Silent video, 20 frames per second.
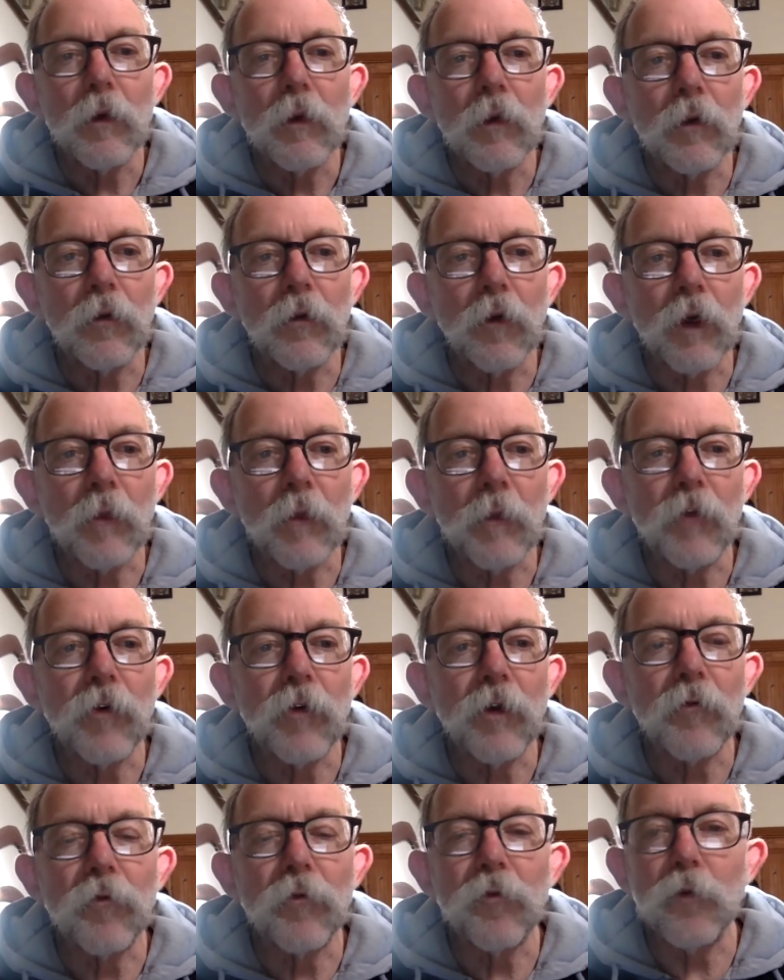Documentary
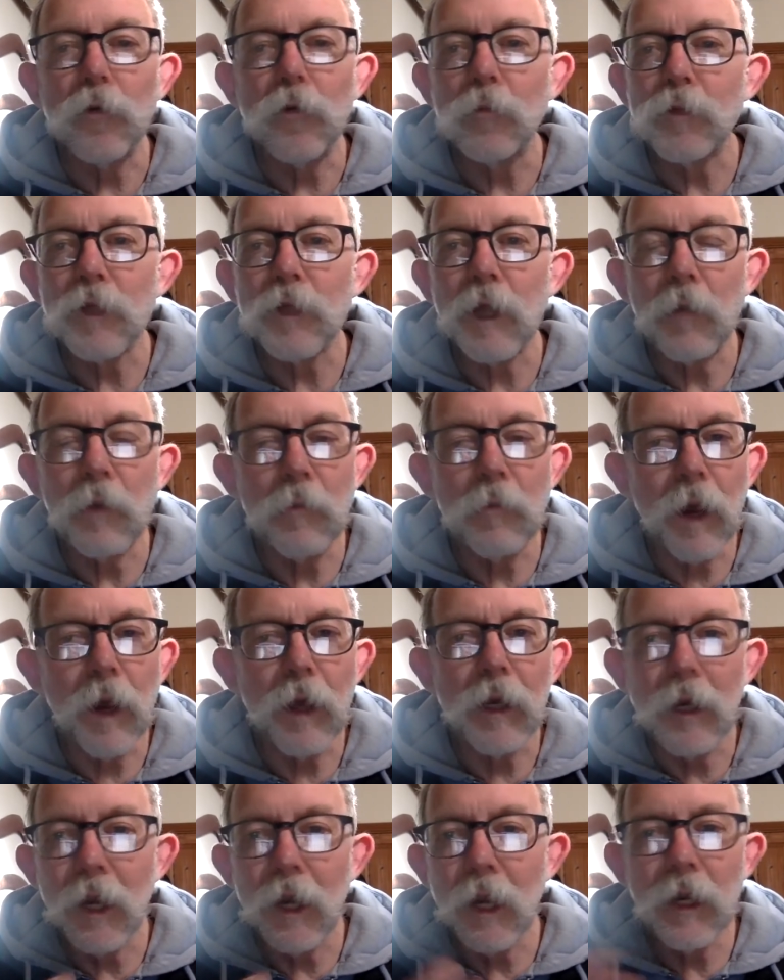films can be made
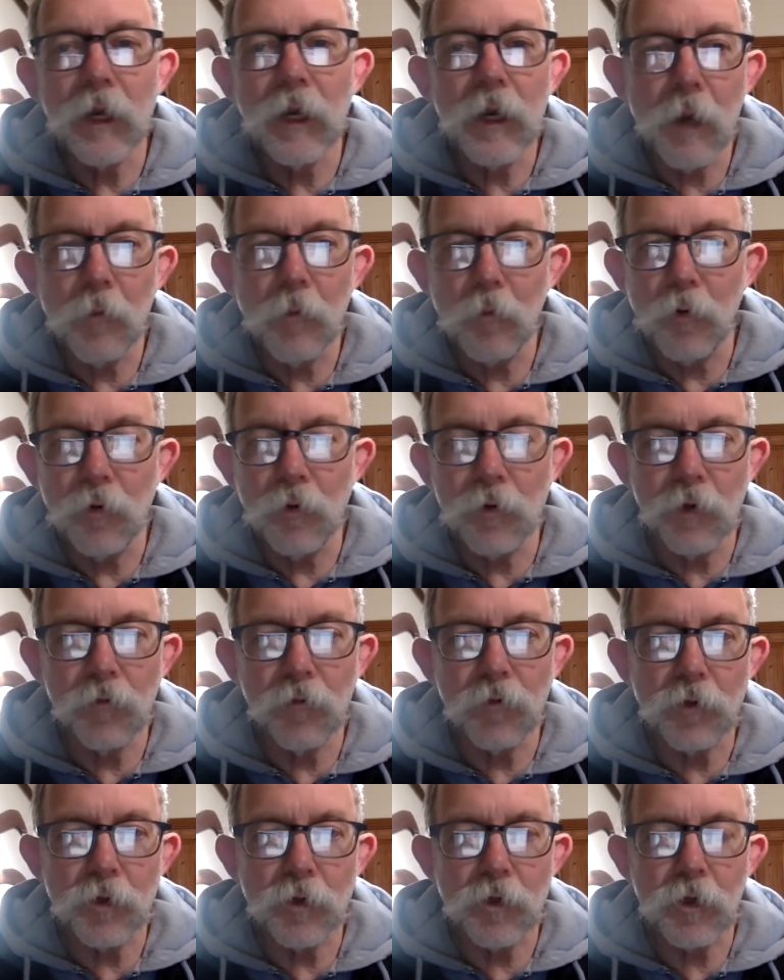in any number of
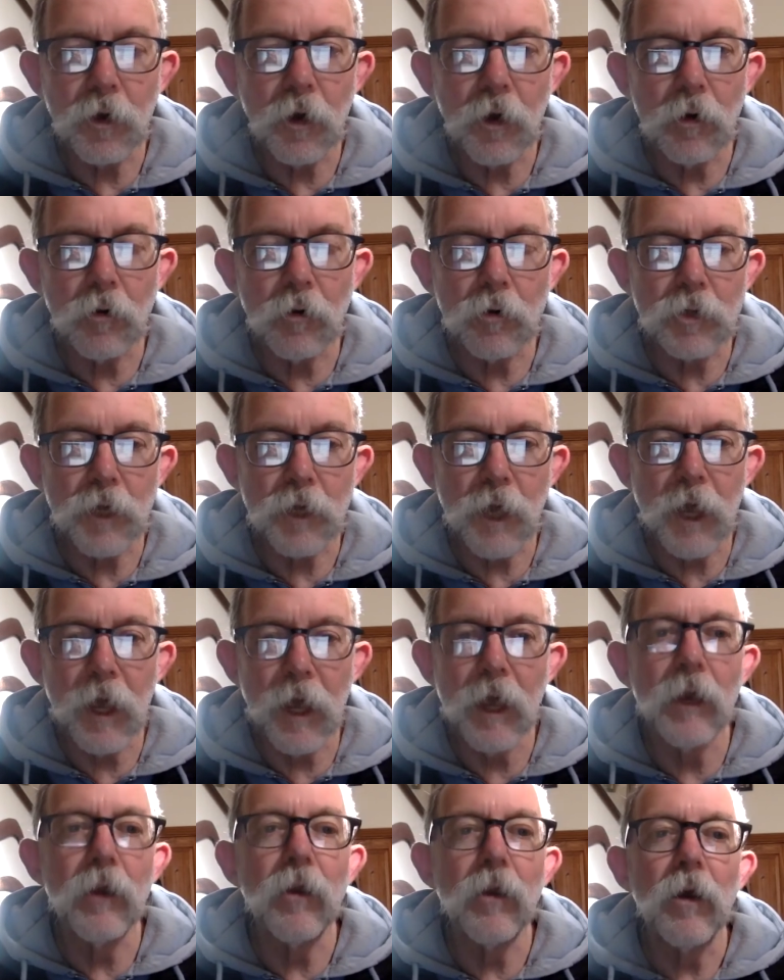different styles,
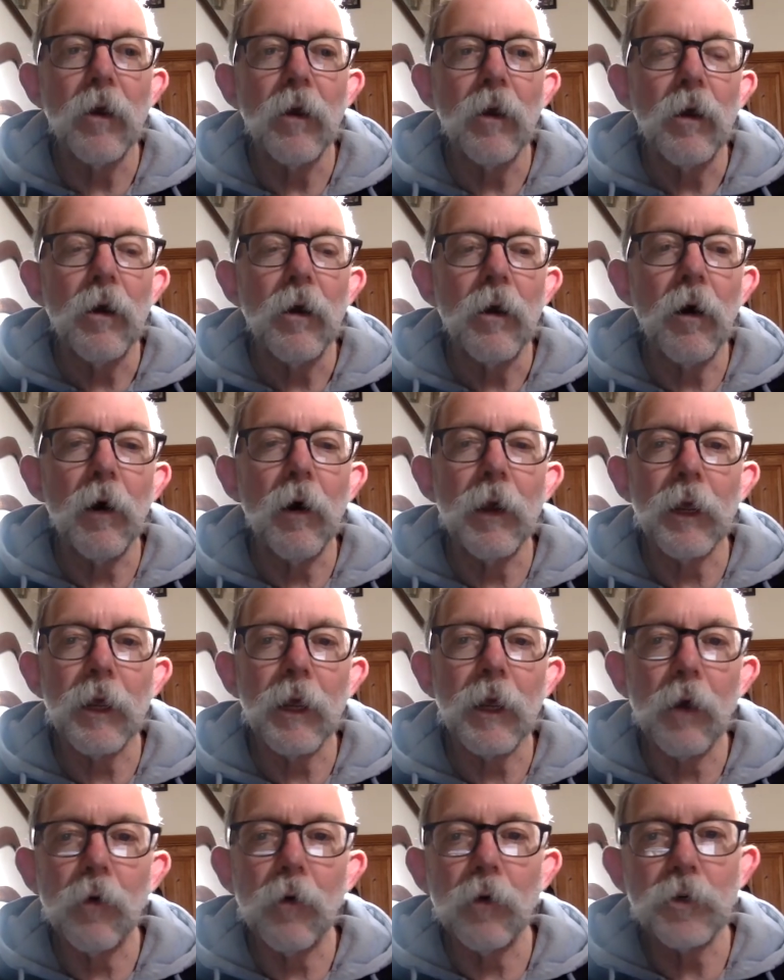and I
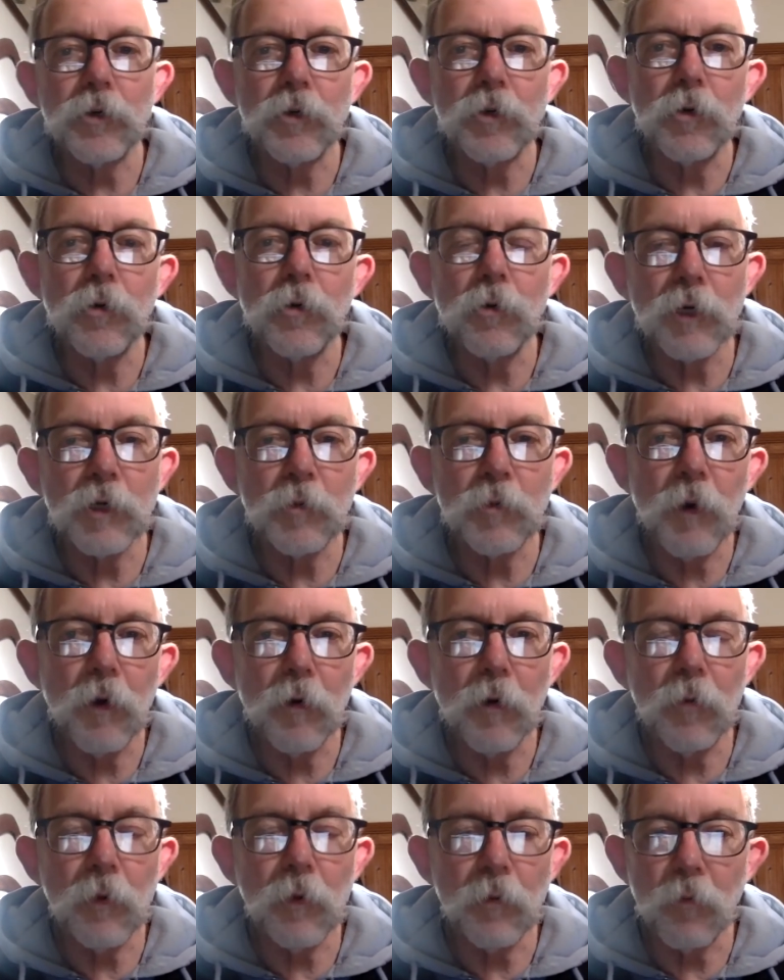encourage you to
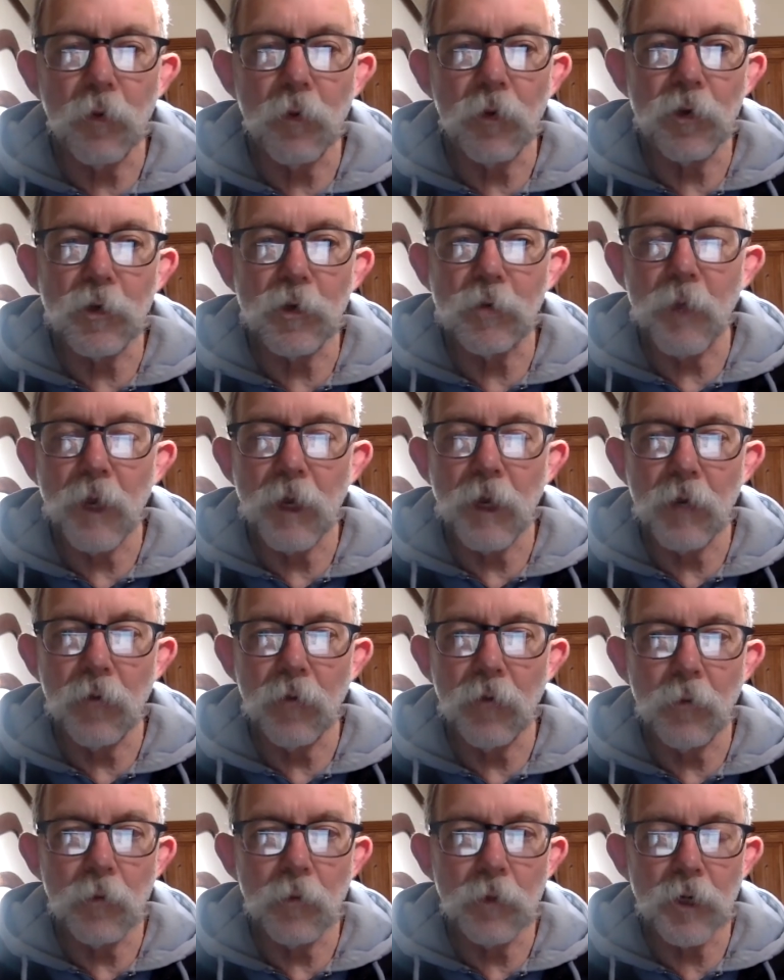experiment with as many of
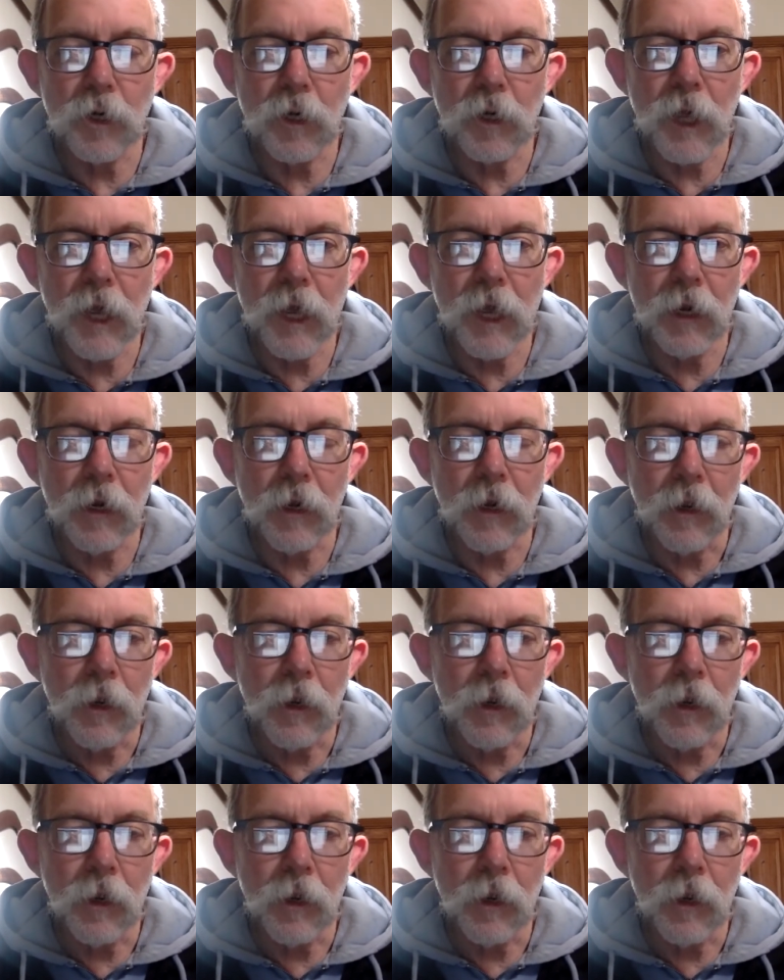them as you can.